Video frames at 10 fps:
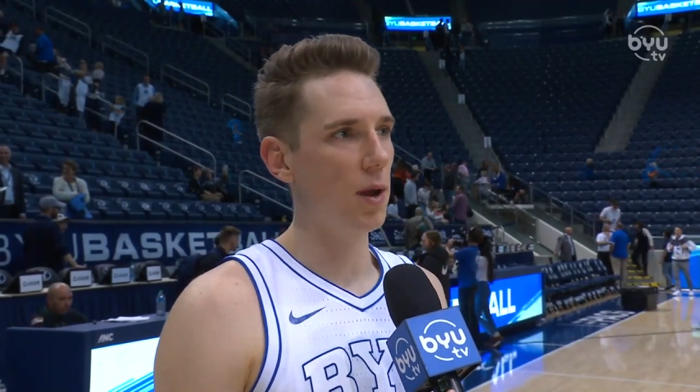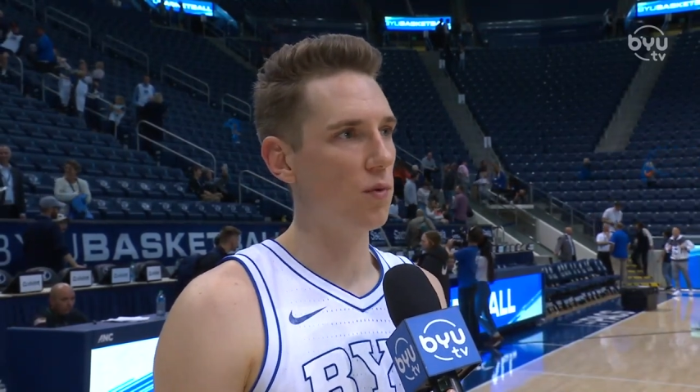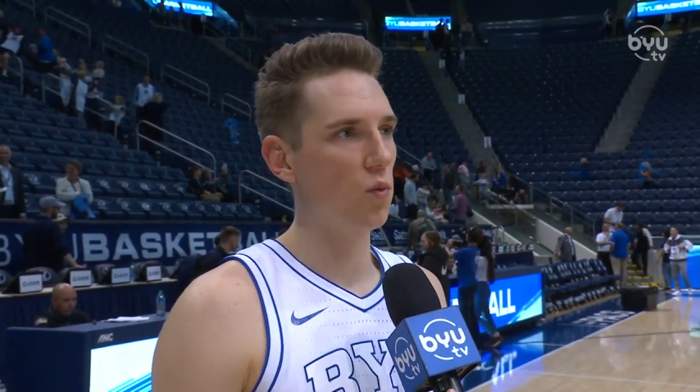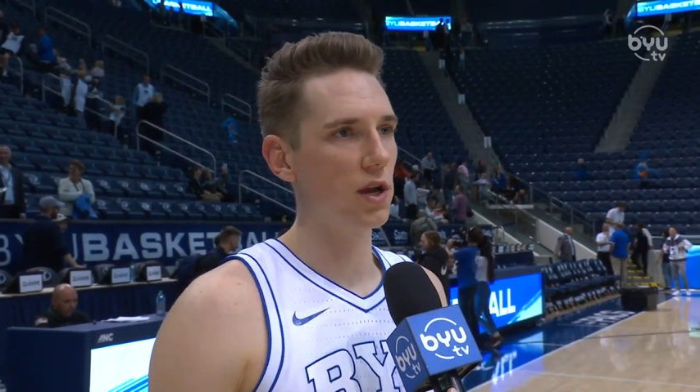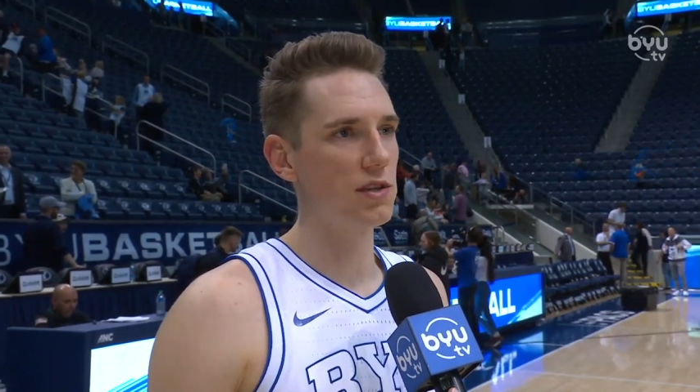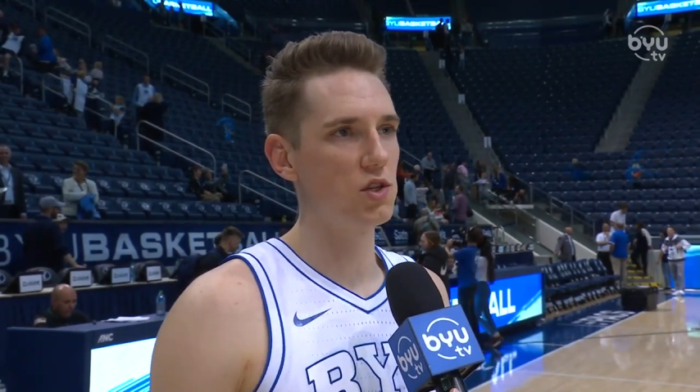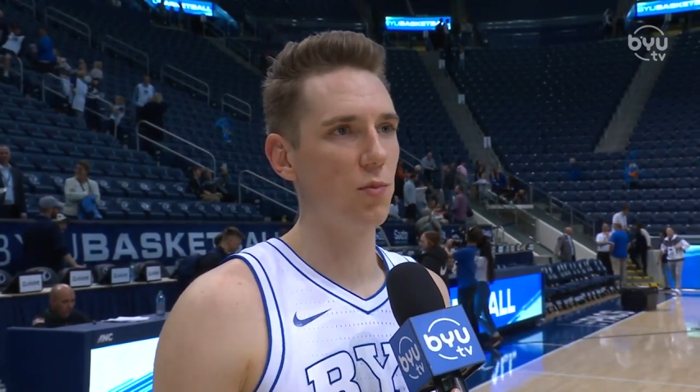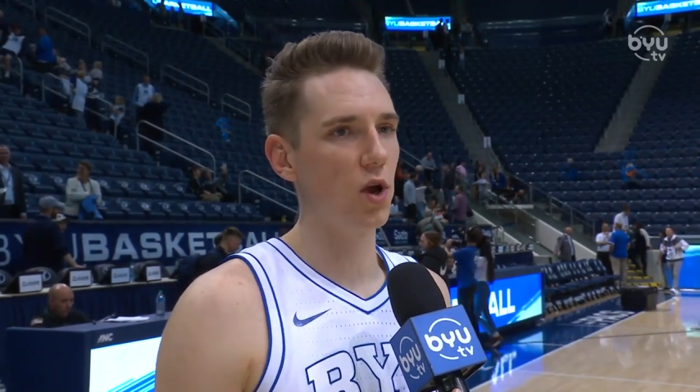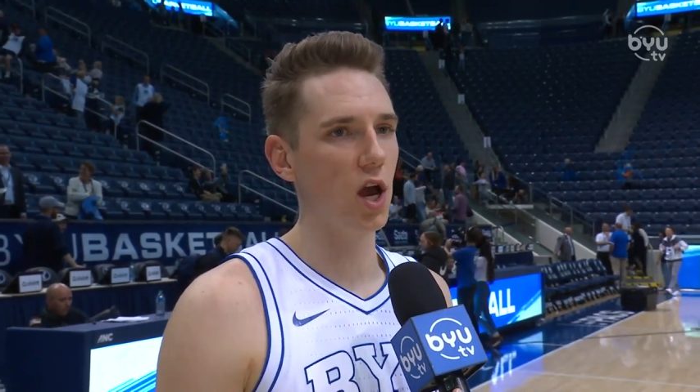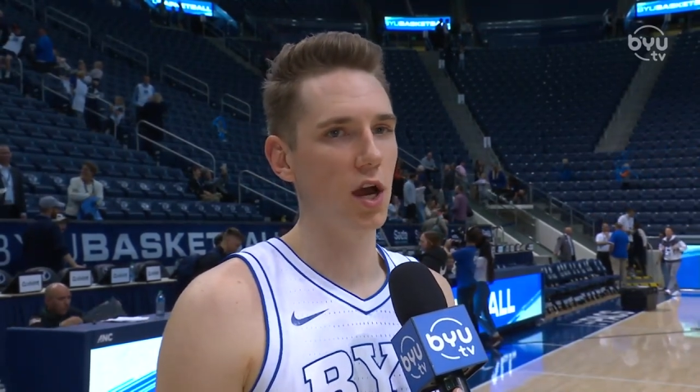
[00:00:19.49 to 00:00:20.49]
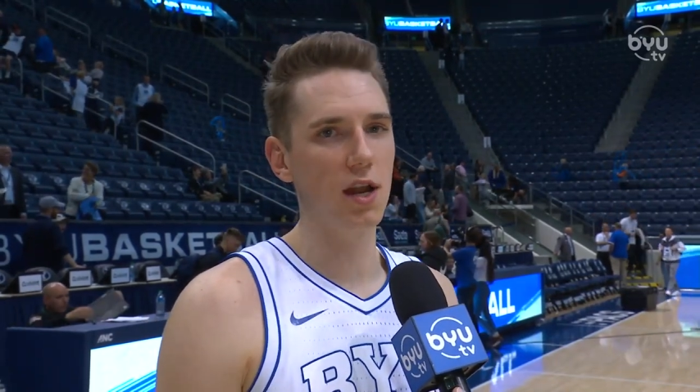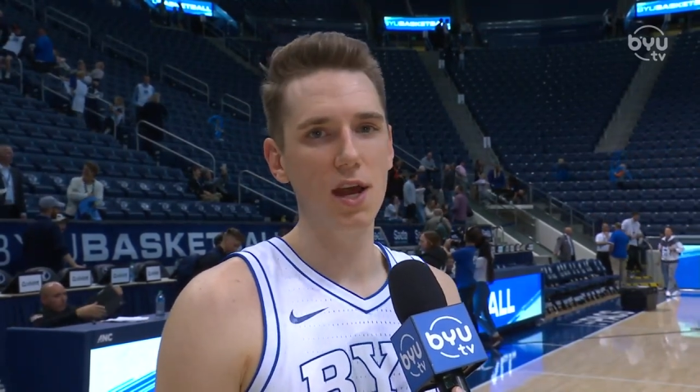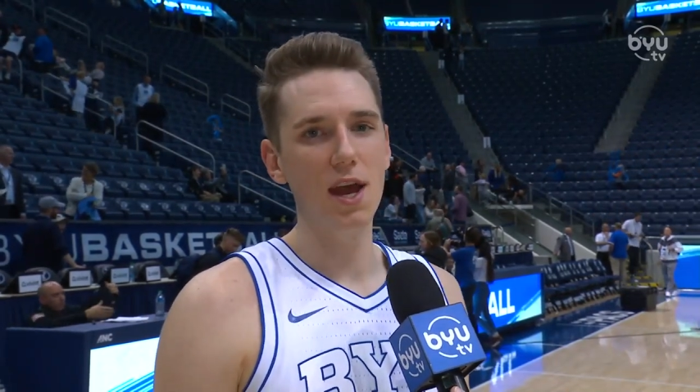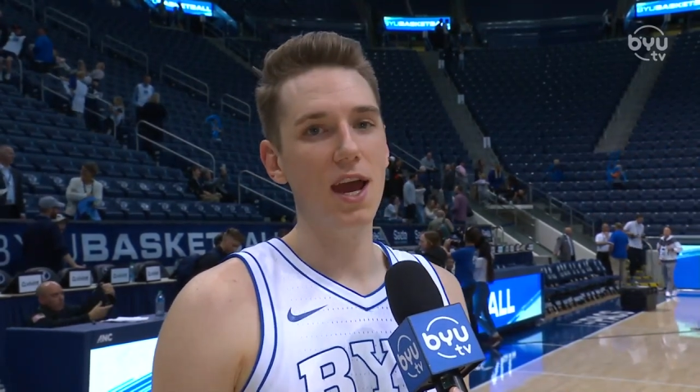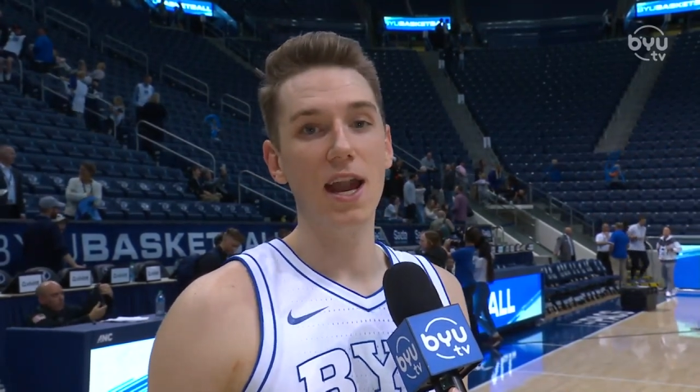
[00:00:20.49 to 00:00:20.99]
I've been working super hard,
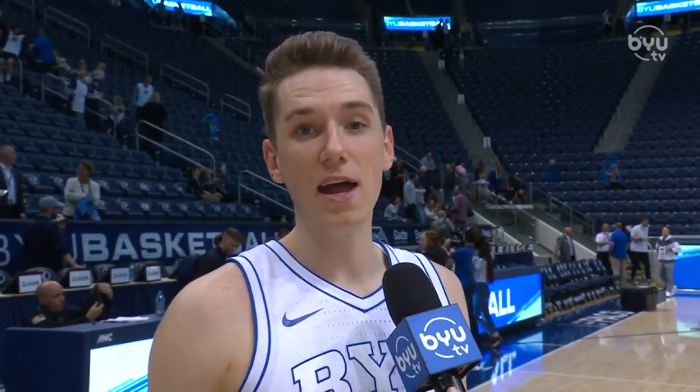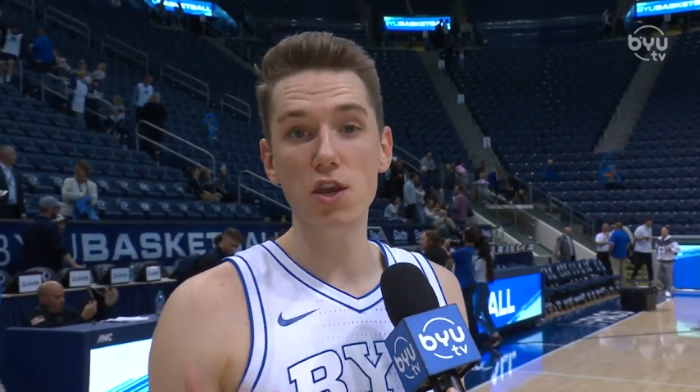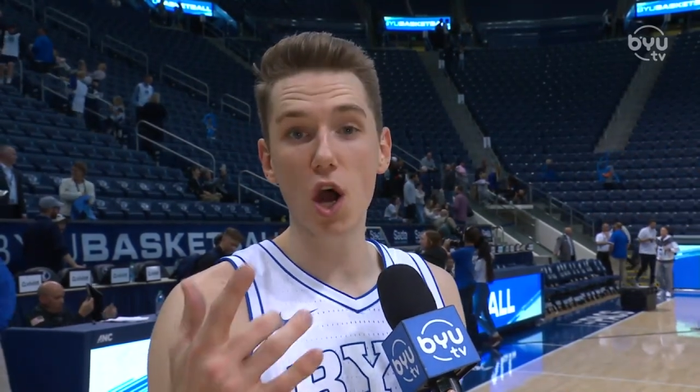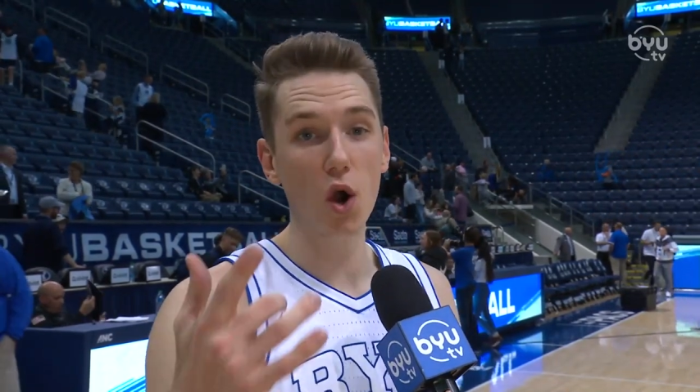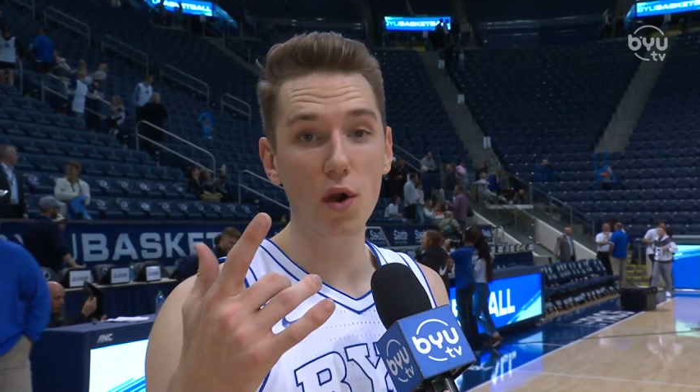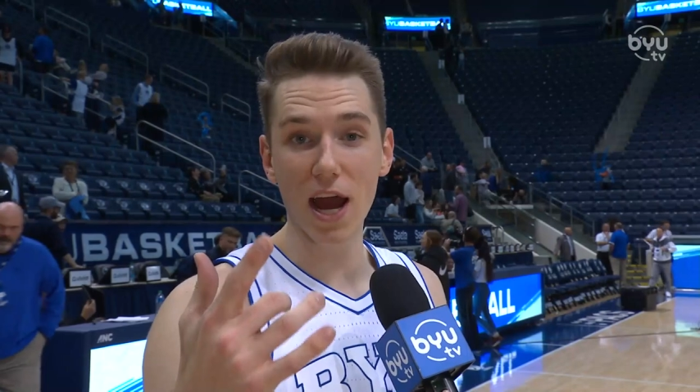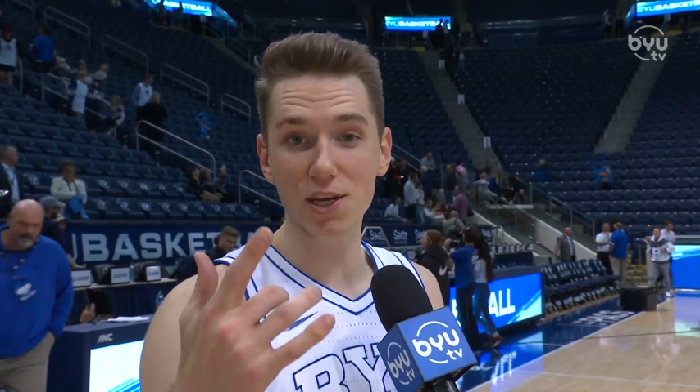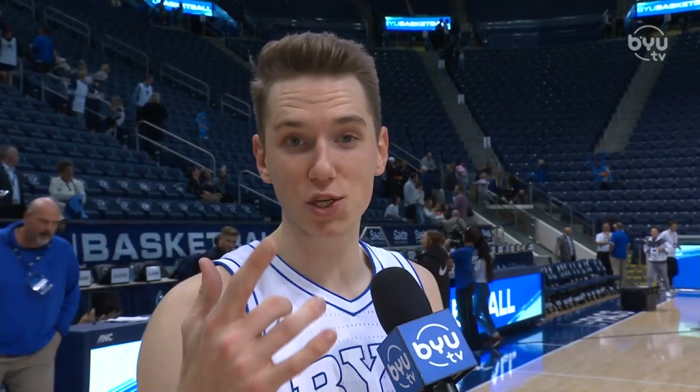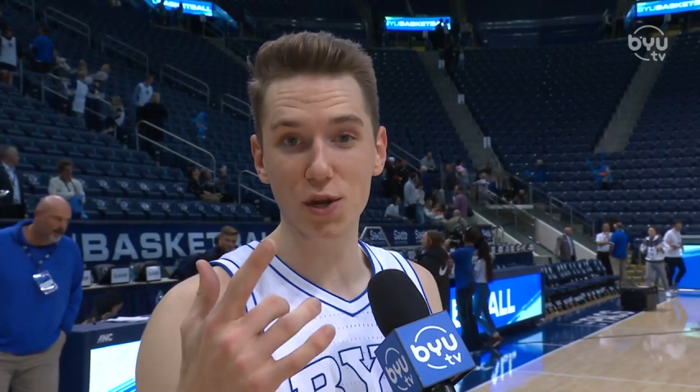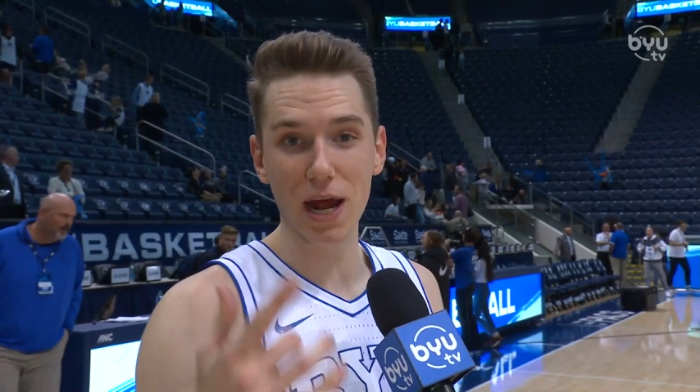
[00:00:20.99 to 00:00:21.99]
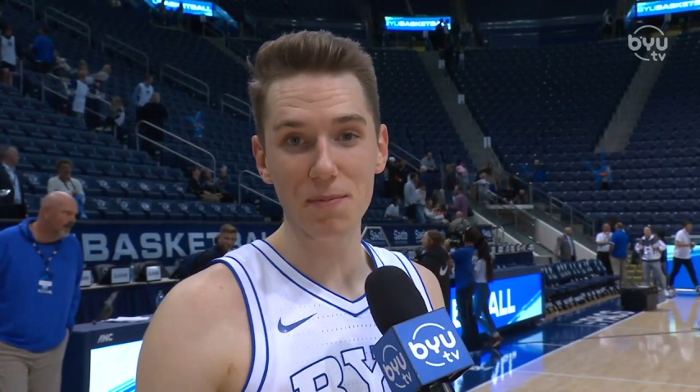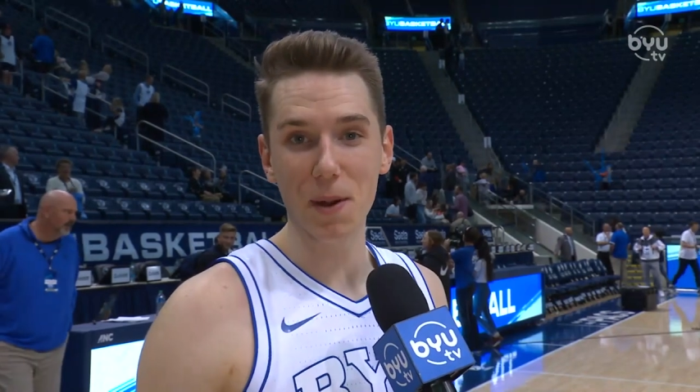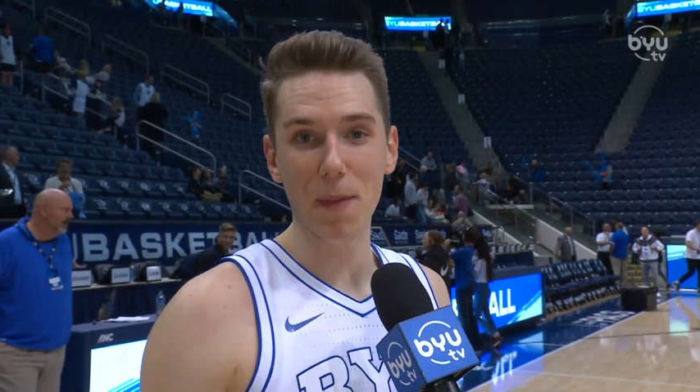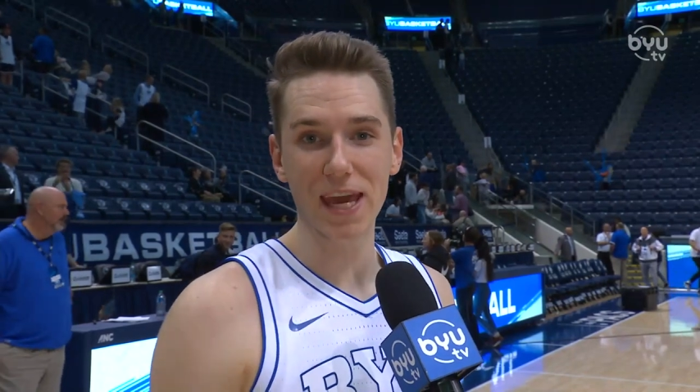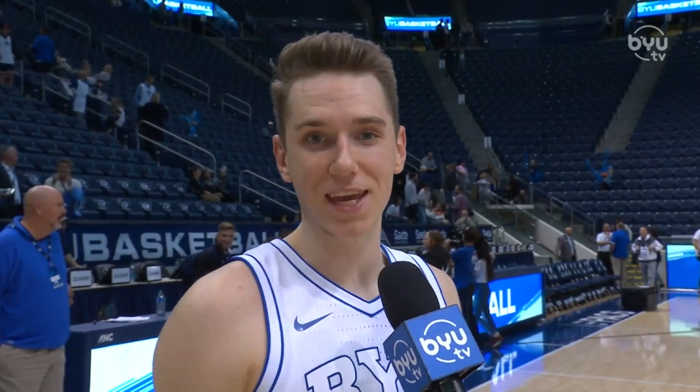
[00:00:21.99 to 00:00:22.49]
and I know when I shoot it, I'm
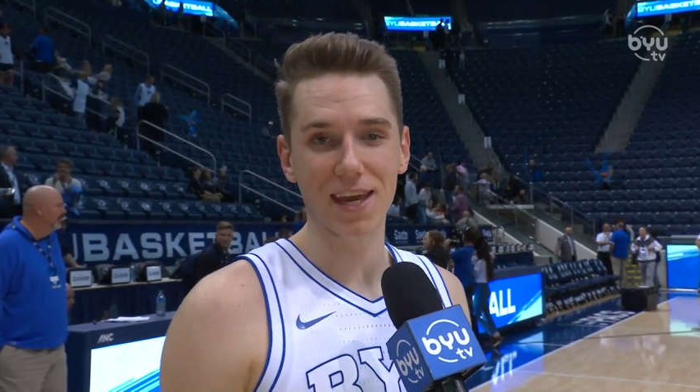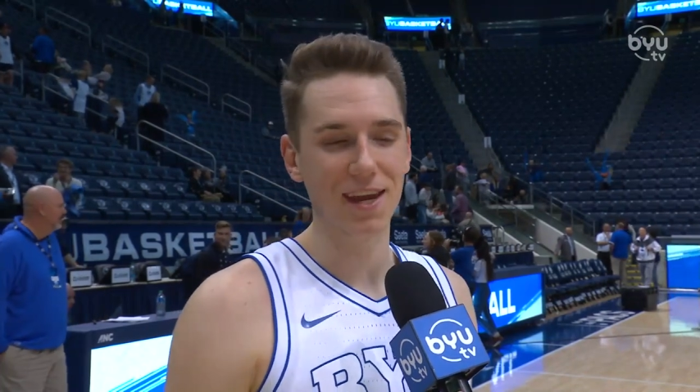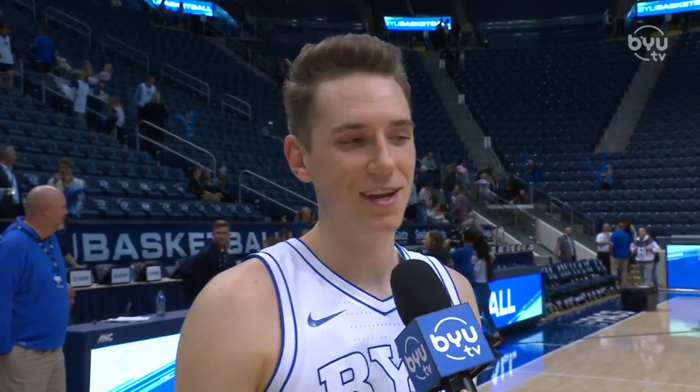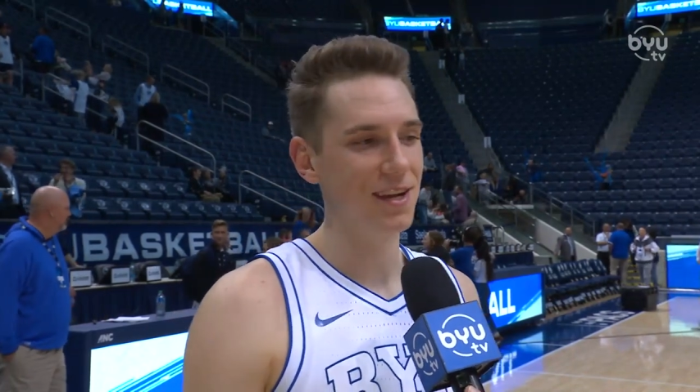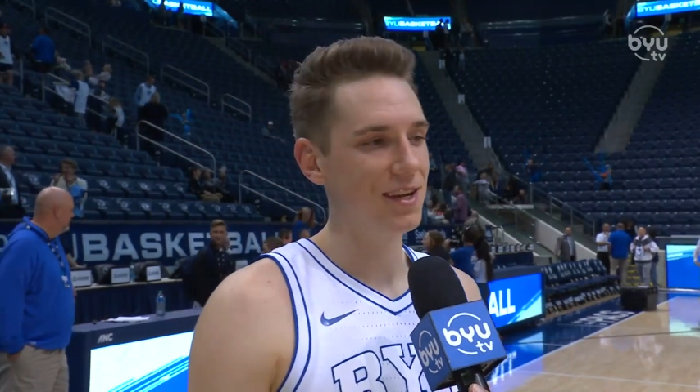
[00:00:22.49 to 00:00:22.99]
gonna make it."